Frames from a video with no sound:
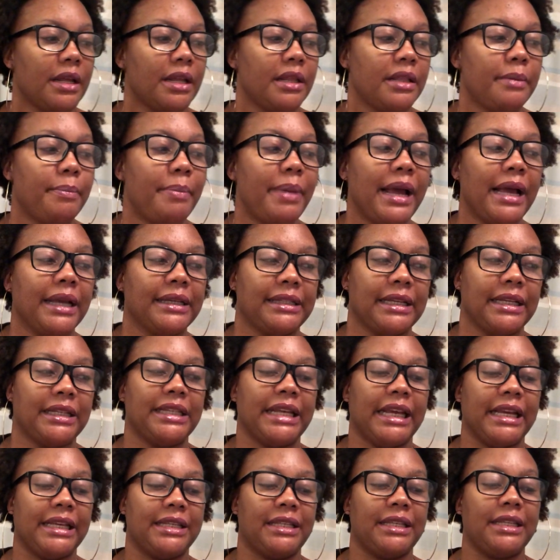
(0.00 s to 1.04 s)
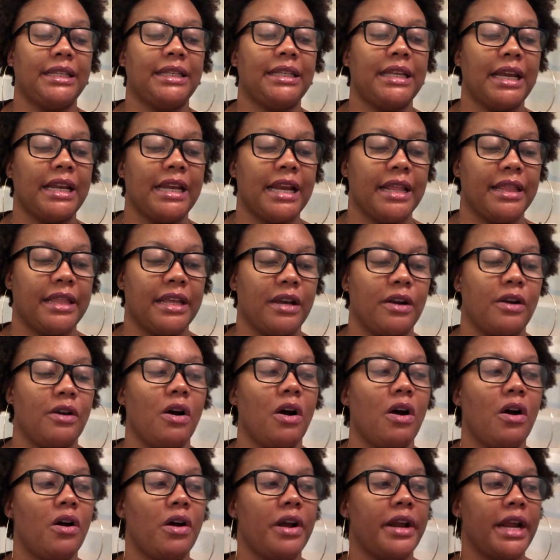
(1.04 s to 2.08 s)
the bags that existed and they're
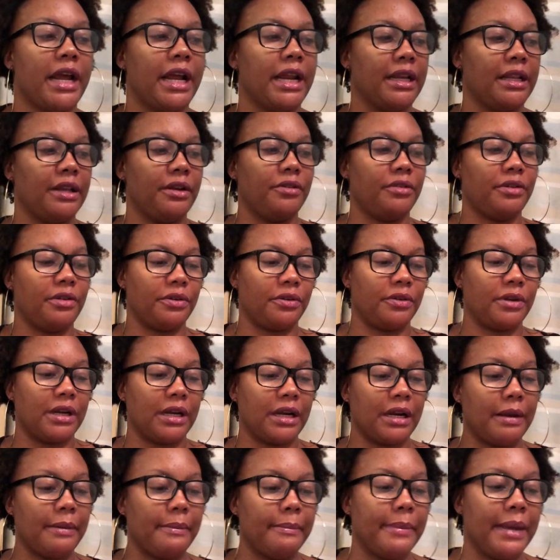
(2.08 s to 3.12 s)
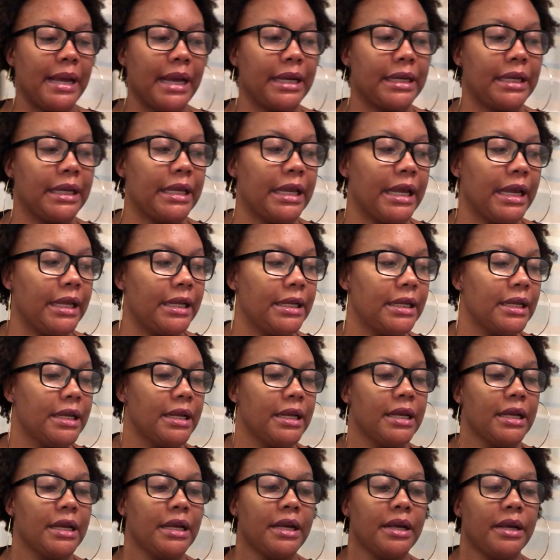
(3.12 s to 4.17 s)
gone and they're not gonna come back again
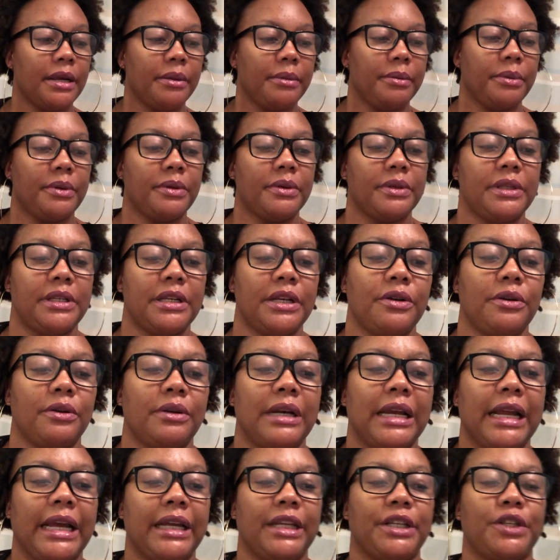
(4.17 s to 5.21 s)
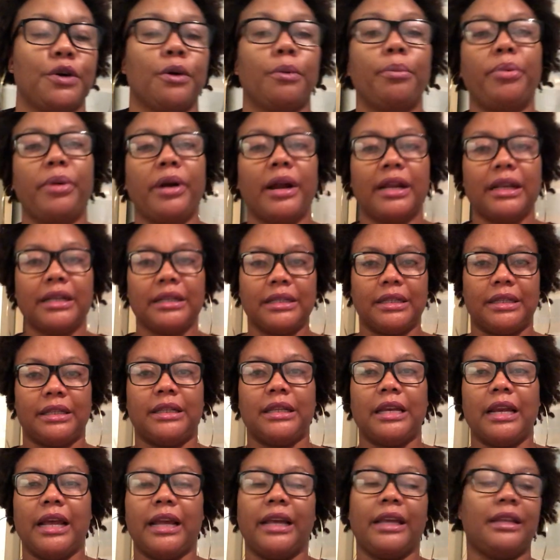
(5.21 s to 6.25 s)
because they're not like top brands
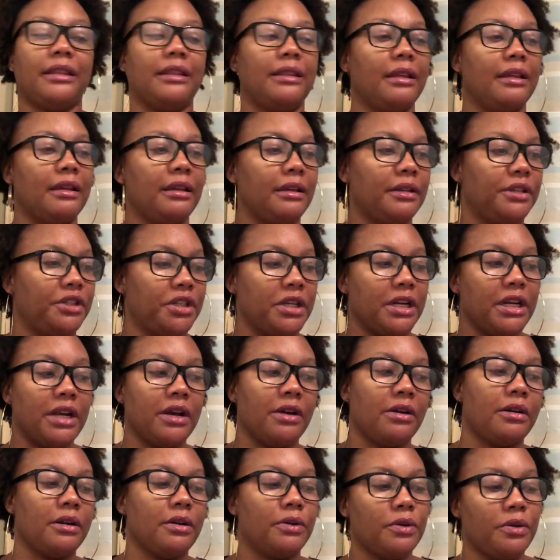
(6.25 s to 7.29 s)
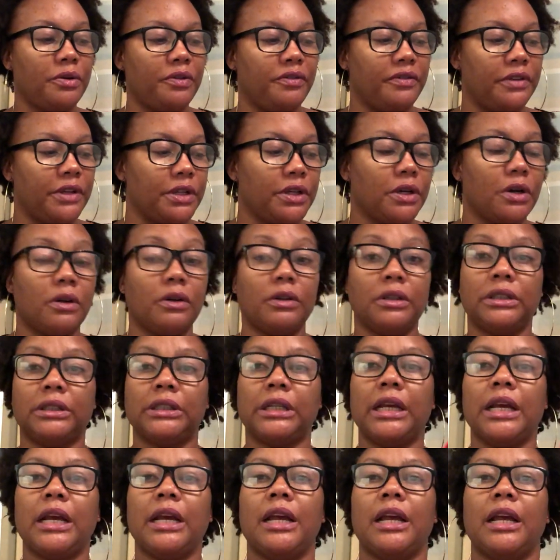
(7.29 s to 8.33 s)
like the Chanel, Louis Vuitton.
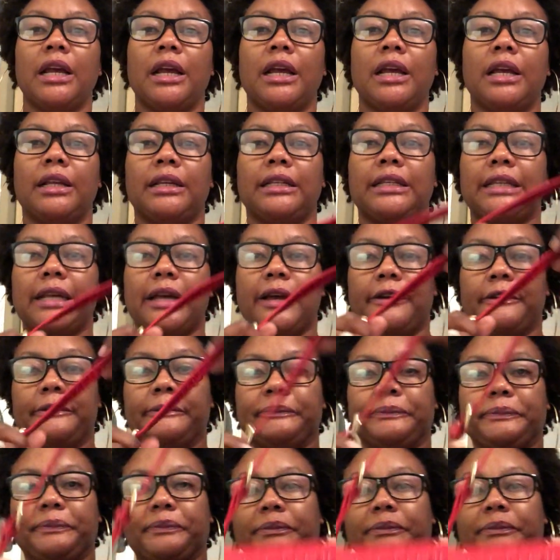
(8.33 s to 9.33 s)
So,